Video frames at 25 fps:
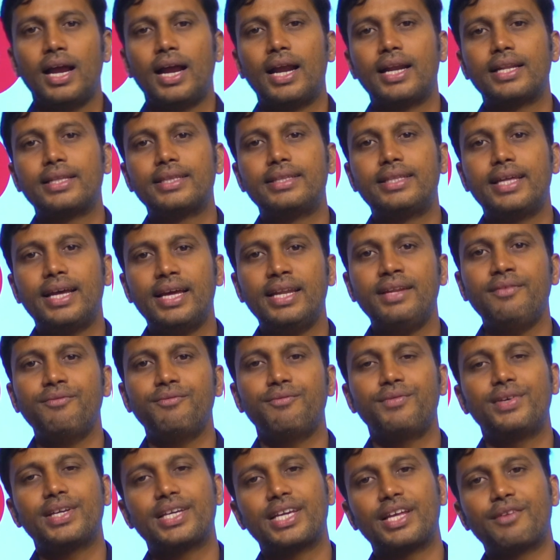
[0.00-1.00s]
and
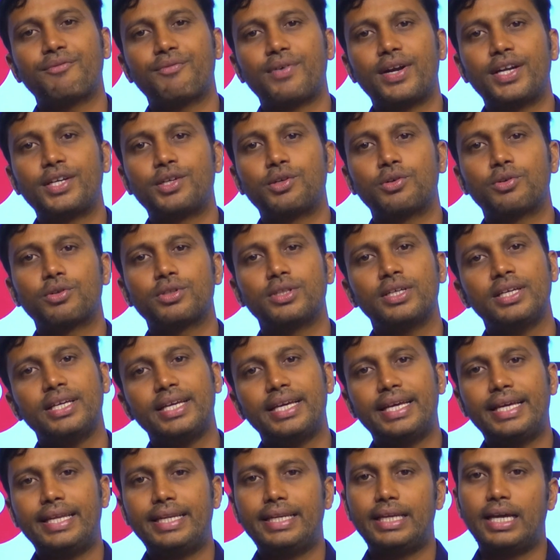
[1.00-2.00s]
then we can find out the
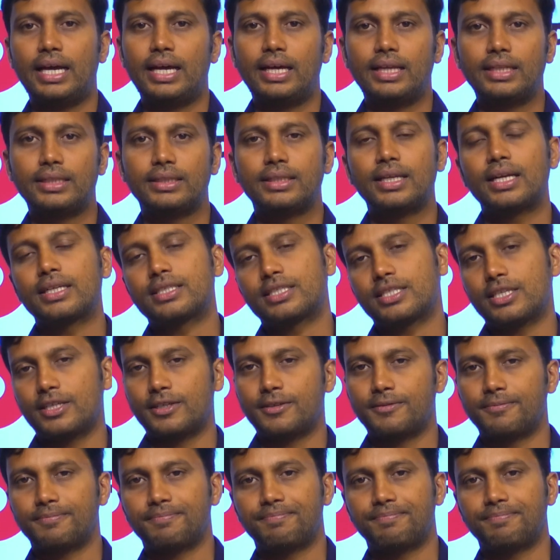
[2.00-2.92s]
area. That's it.